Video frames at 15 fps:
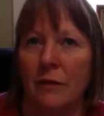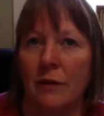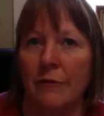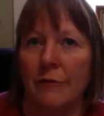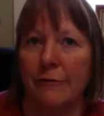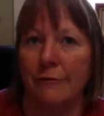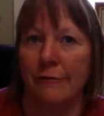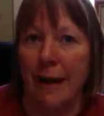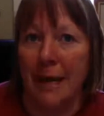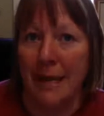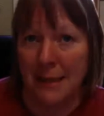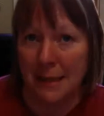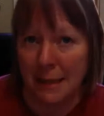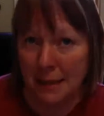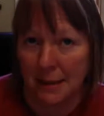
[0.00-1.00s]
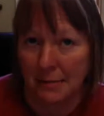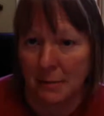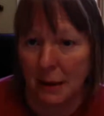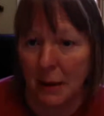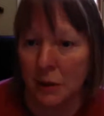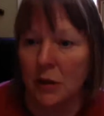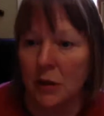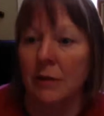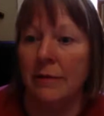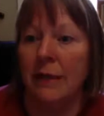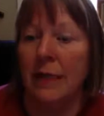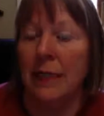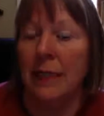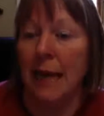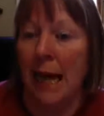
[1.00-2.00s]
face most of
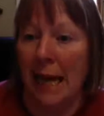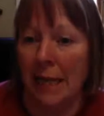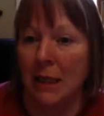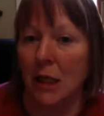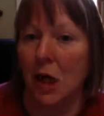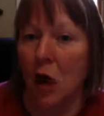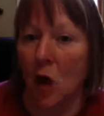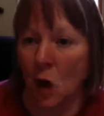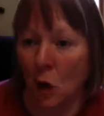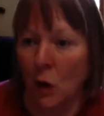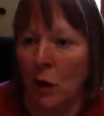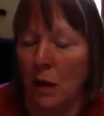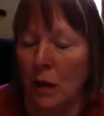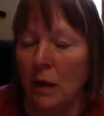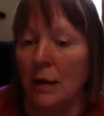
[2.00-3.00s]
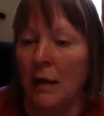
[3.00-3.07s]
it head on.